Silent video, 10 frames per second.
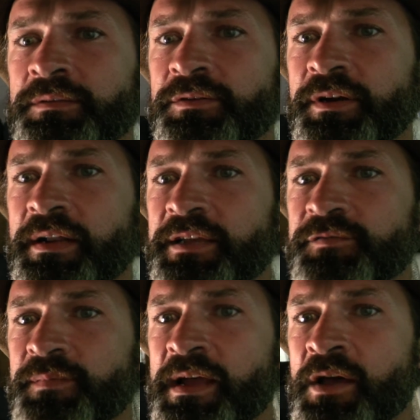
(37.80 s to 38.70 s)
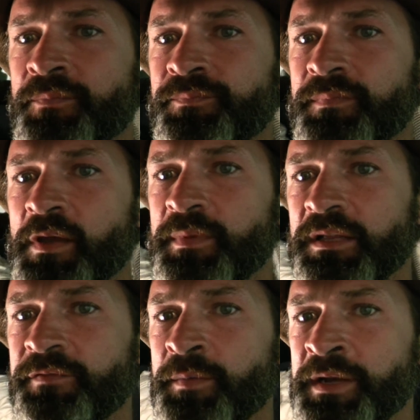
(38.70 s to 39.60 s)
30 days from now, I'll be
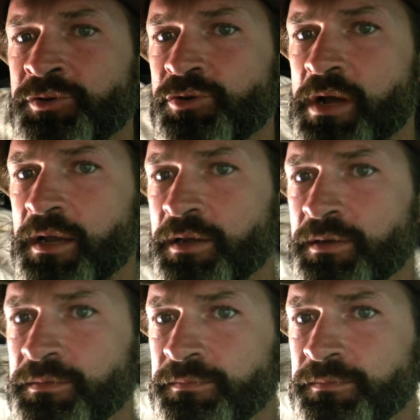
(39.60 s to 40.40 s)
living in my truck,